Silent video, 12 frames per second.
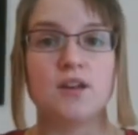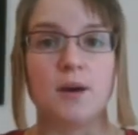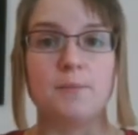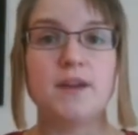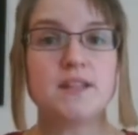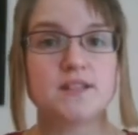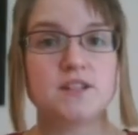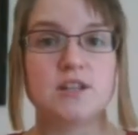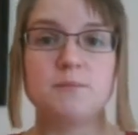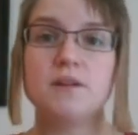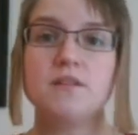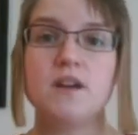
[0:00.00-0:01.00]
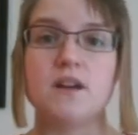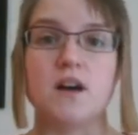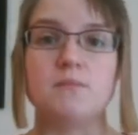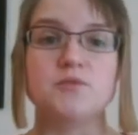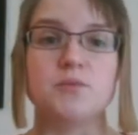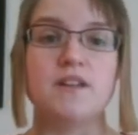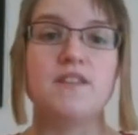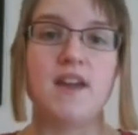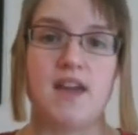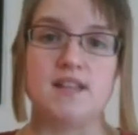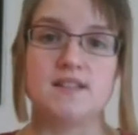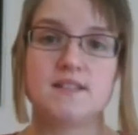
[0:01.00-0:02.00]
A pizza typically comes with
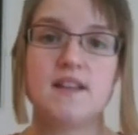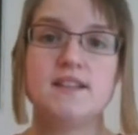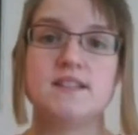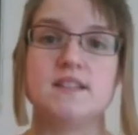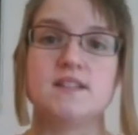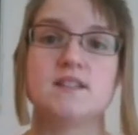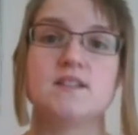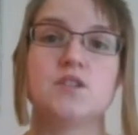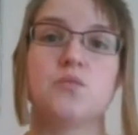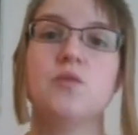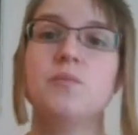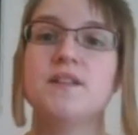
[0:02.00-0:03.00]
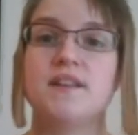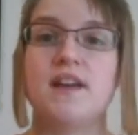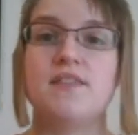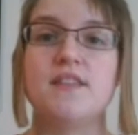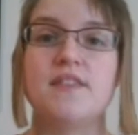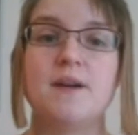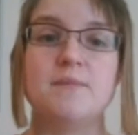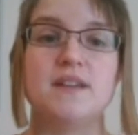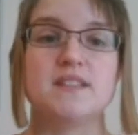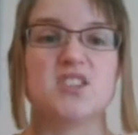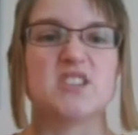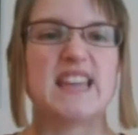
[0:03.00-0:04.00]
8 slices, so we'll pretend that that
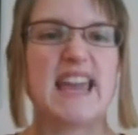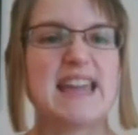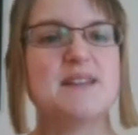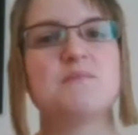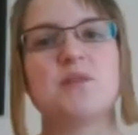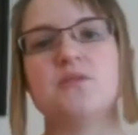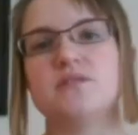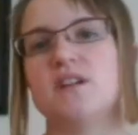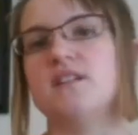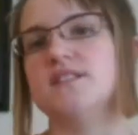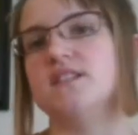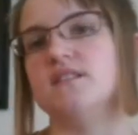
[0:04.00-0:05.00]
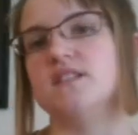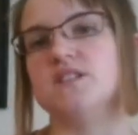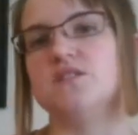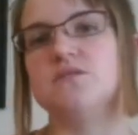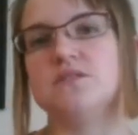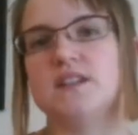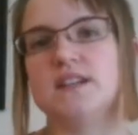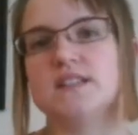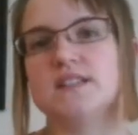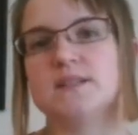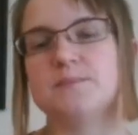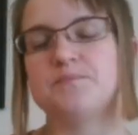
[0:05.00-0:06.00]
means there's 8 protons in this
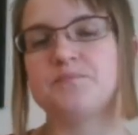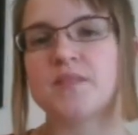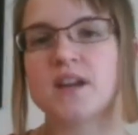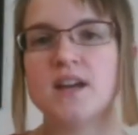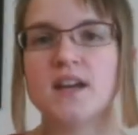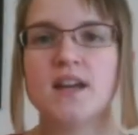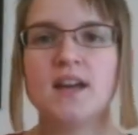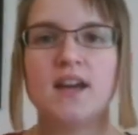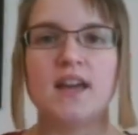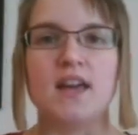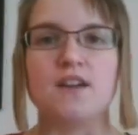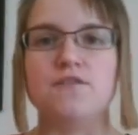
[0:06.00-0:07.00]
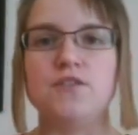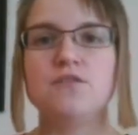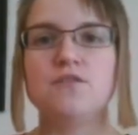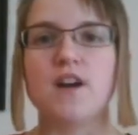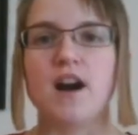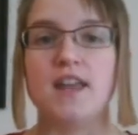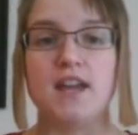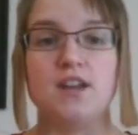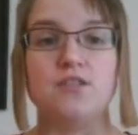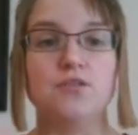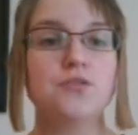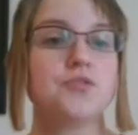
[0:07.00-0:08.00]
nucleus. If you've got a
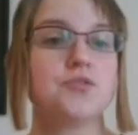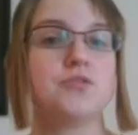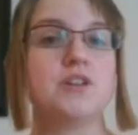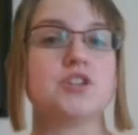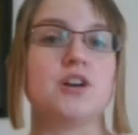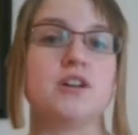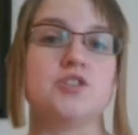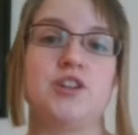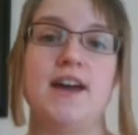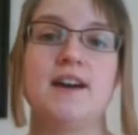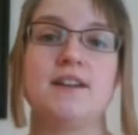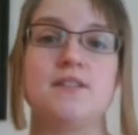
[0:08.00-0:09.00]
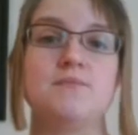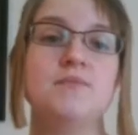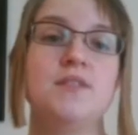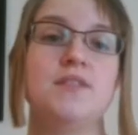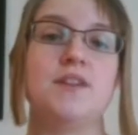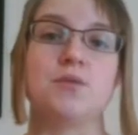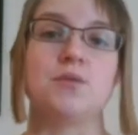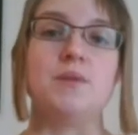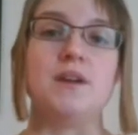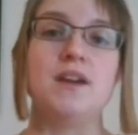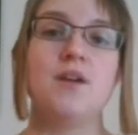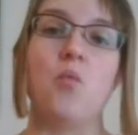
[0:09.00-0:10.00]
neutrally charged atom, there will
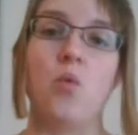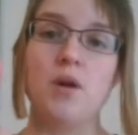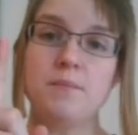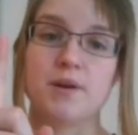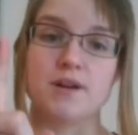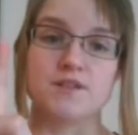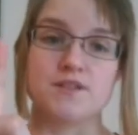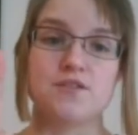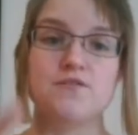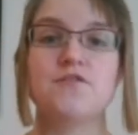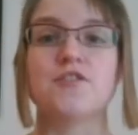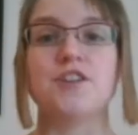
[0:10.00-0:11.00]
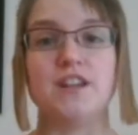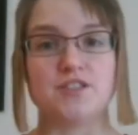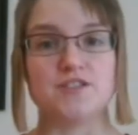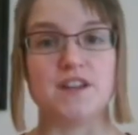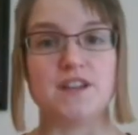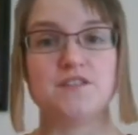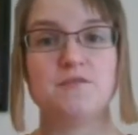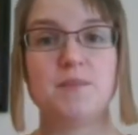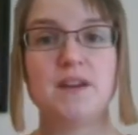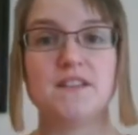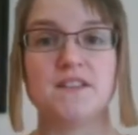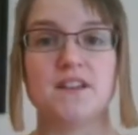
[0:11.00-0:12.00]
be 1 person for each slice of
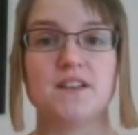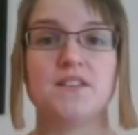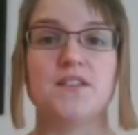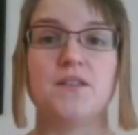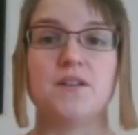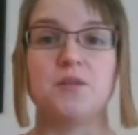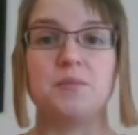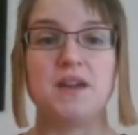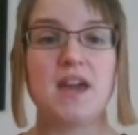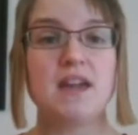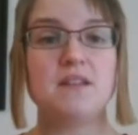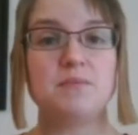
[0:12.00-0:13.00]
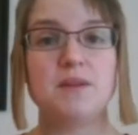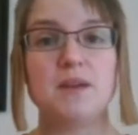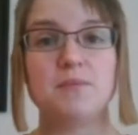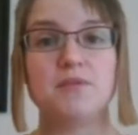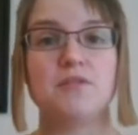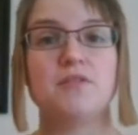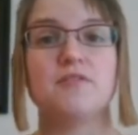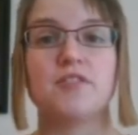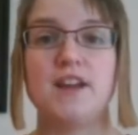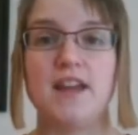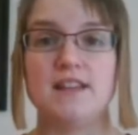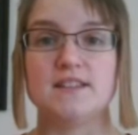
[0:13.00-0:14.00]
pizza, so there will be 8 people
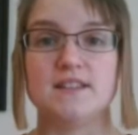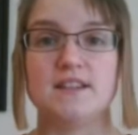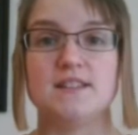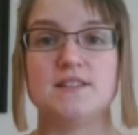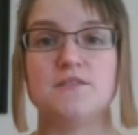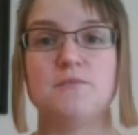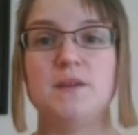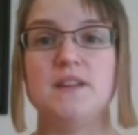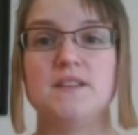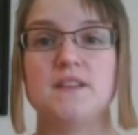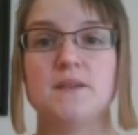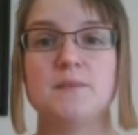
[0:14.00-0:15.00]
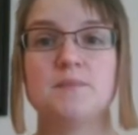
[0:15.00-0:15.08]
for 8 slices of pizza.